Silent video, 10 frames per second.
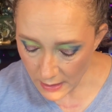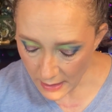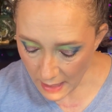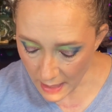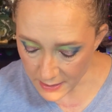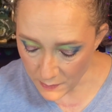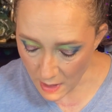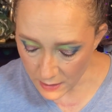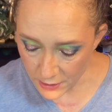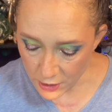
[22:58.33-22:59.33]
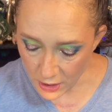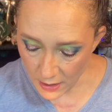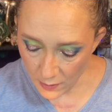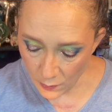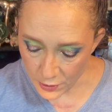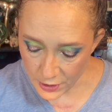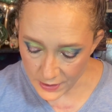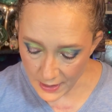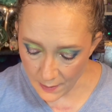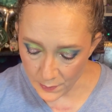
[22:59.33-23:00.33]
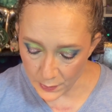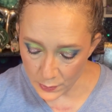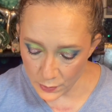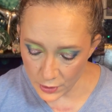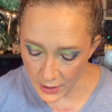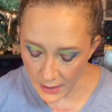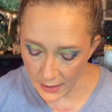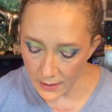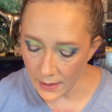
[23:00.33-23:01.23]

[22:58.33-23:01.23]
Cosmology, which is that blue shade,